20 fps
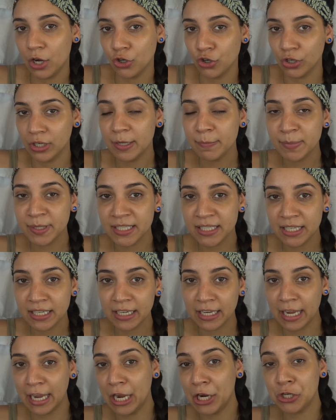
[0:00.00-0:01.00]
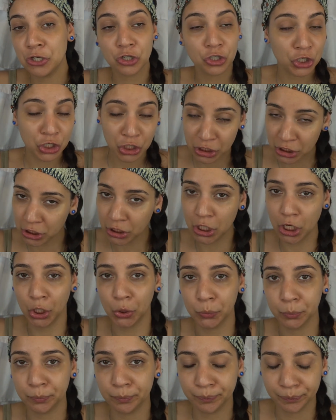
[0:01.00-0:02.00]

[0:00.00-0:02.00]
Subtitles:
your lipstick and you're good to go.